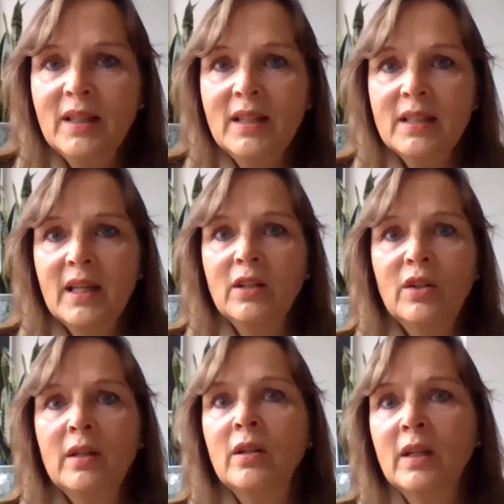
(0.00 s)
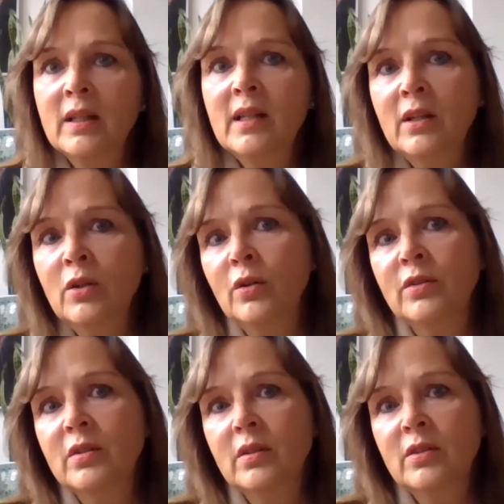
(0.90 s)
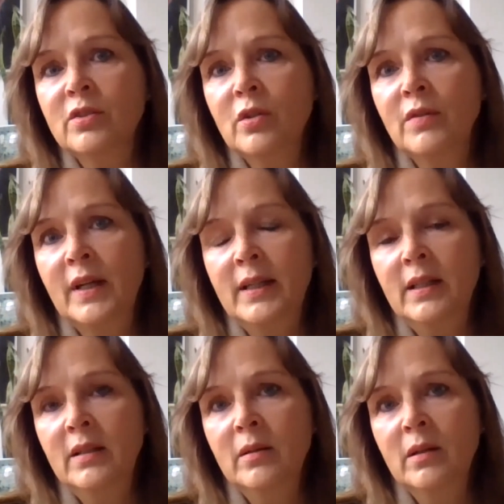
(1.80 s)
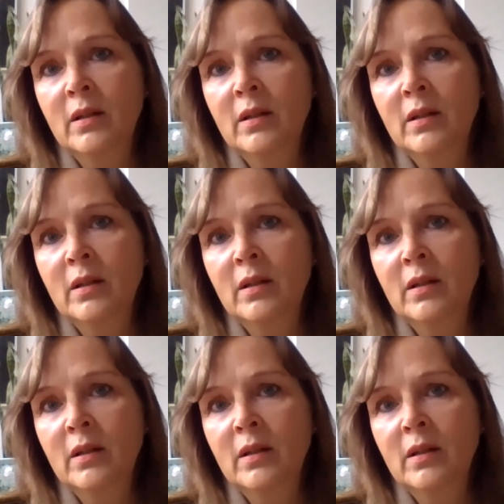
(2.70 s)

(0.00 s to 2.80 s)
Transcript: It cannot serve any